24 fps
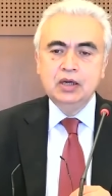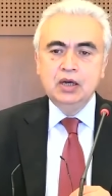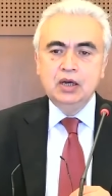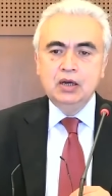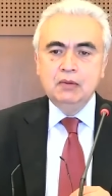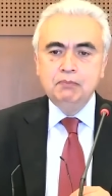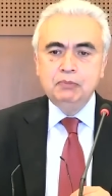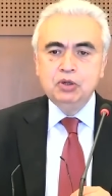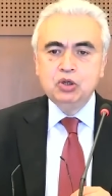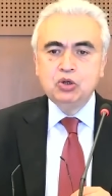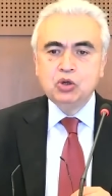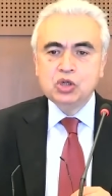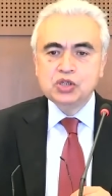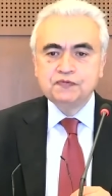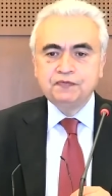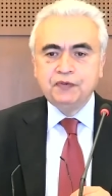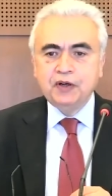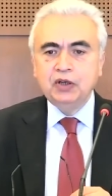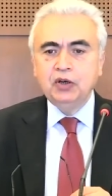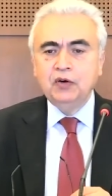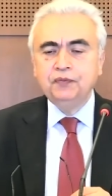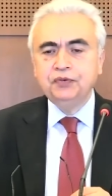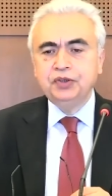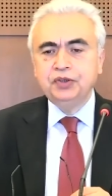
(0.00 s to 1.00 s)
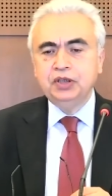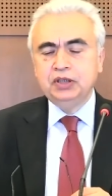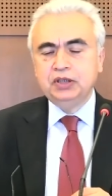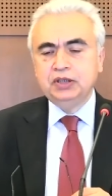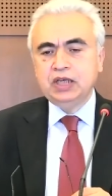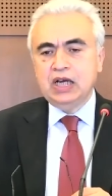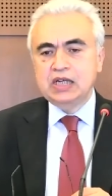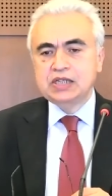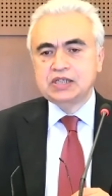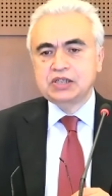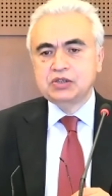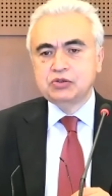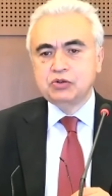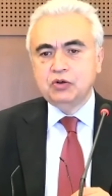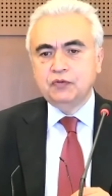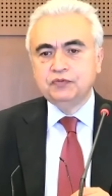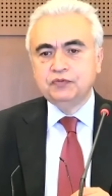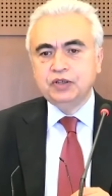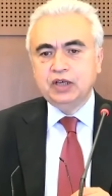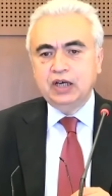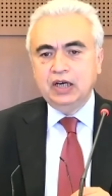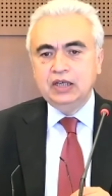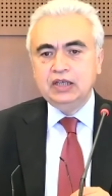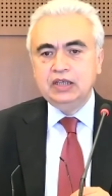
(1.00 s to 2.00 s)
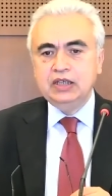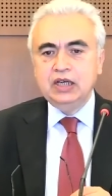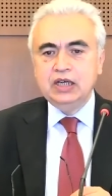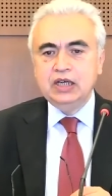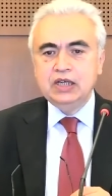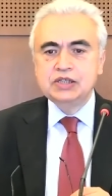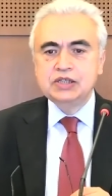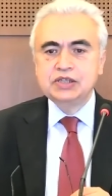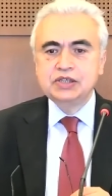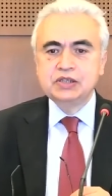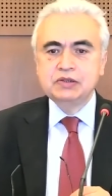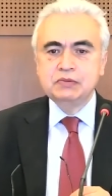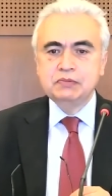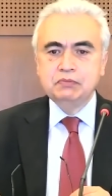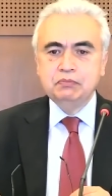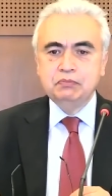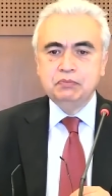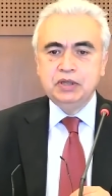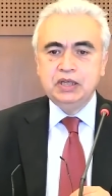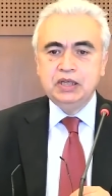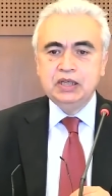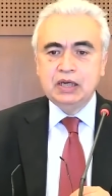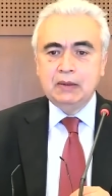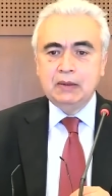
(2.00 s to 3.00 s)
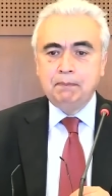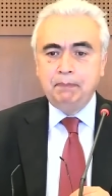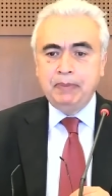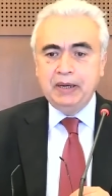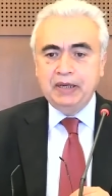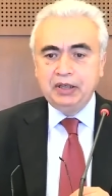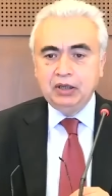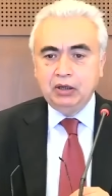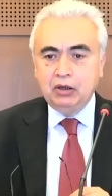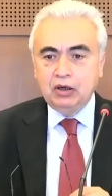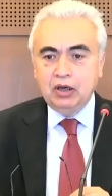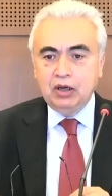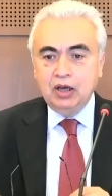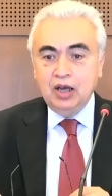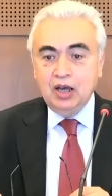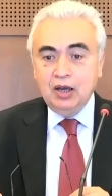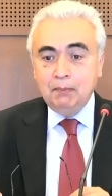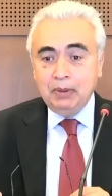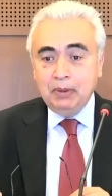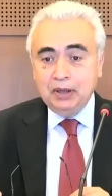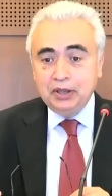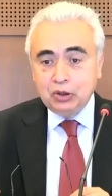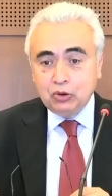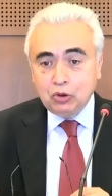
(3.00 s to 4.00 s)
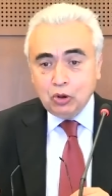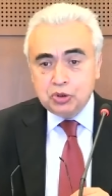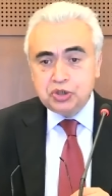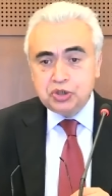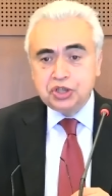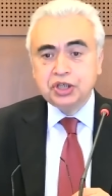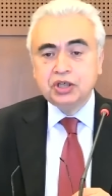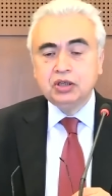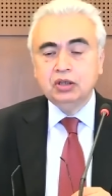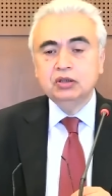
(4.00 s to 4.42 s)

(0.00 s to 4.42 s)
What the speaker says: Because one of the tasks of the IEA is being a pedagogical